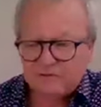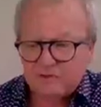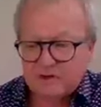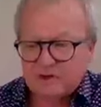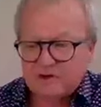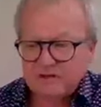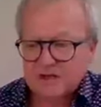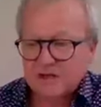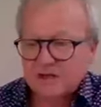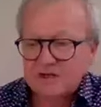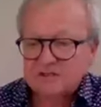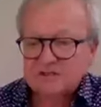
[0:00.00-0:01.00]
Veritas
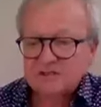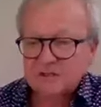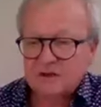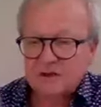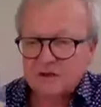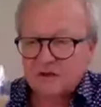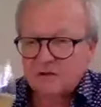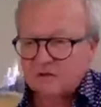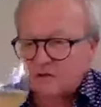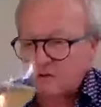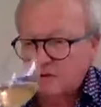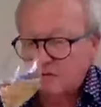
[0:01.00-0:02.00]
glass
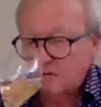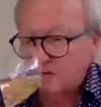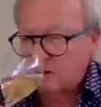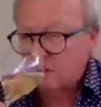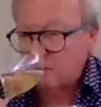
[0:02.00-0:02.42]
on the